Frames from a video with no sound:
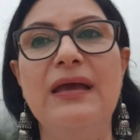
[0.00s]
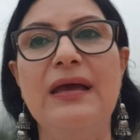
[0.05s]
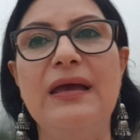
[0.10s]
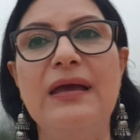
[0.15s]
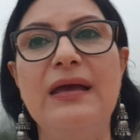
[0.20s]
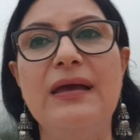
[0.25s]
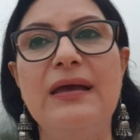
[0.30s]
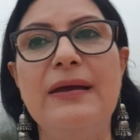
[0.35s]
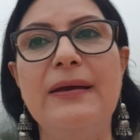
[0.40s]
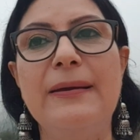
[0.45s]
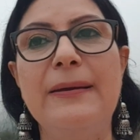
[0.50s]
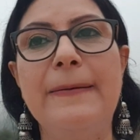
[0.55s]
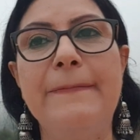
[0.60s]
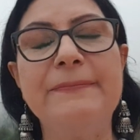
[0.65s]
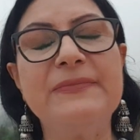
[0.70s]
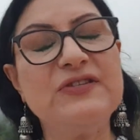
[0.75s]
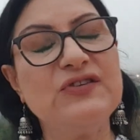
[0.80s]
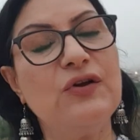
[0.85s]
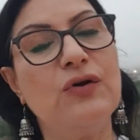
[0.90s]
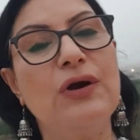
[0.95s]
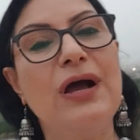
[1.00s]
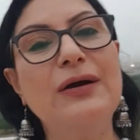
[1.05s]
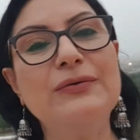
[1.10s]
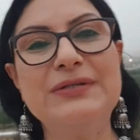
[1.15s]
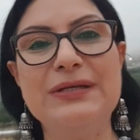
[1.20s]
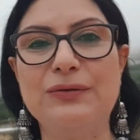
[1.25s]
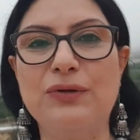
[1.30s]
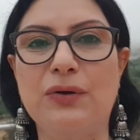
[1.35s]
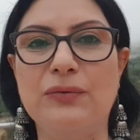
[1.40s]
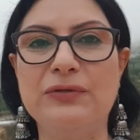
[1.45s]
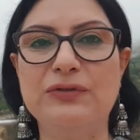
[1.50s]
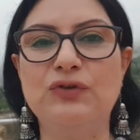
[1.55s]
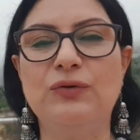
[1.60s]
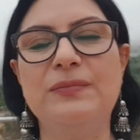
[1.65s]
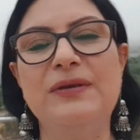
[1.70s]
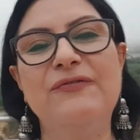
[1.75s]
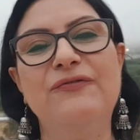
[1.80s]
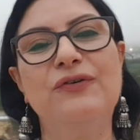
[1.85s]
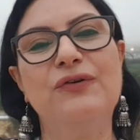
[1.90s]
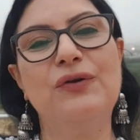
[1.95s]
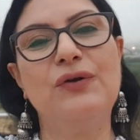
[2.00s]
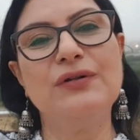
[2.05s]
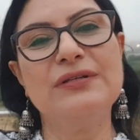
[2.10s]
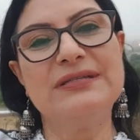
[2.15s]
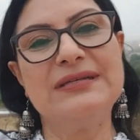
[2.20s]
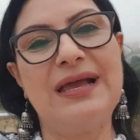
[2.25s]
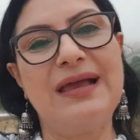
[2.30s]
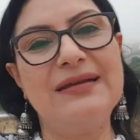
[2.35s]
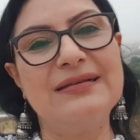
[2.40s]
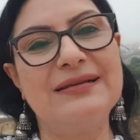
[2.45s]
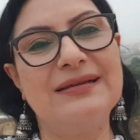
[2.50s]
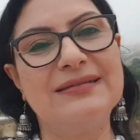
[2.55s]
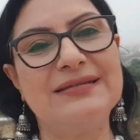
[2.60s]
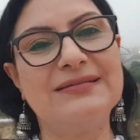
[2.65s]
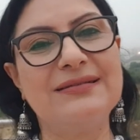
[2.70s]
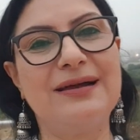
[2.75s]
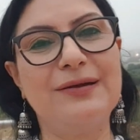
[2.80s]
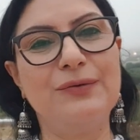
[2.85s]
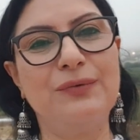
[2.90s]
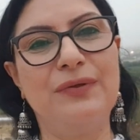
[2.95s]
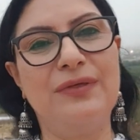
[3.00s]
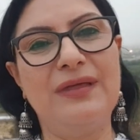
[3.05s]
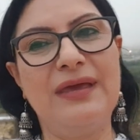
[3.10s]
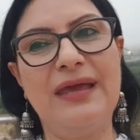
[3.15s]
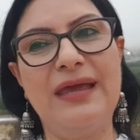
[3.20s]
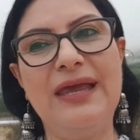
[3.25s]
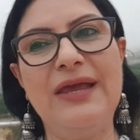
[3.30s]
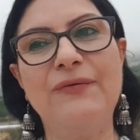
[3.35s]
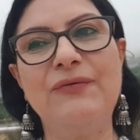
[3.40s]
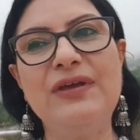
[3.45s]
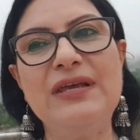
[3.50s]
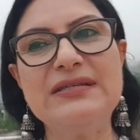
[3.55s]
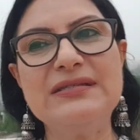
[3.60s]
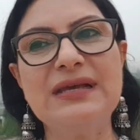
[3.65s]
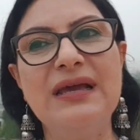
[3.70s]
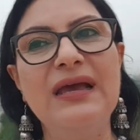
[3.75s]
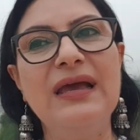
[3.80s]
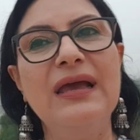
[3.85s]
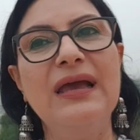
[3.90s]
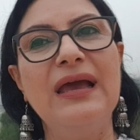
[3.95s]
So how's it going to be for all signs? Let's start with Aries.